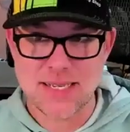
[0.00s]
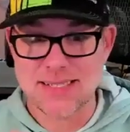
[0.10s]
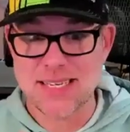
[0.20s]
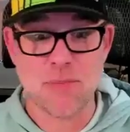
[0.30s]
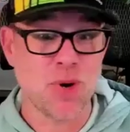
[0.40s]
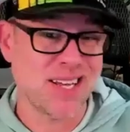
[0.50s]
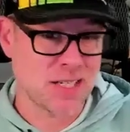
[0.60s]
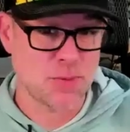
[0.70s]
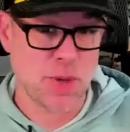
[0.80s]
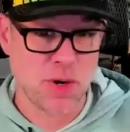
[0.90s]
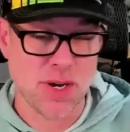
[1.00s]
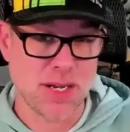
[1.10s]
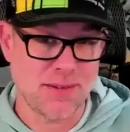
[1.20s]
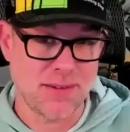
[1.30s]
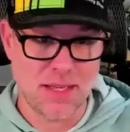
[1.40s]
a separate
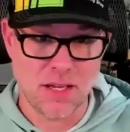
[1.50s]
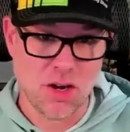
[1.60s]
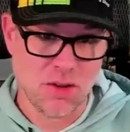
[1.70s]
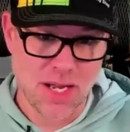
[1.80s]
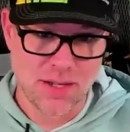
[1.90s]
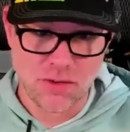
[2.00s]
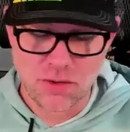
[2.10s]
experience in the online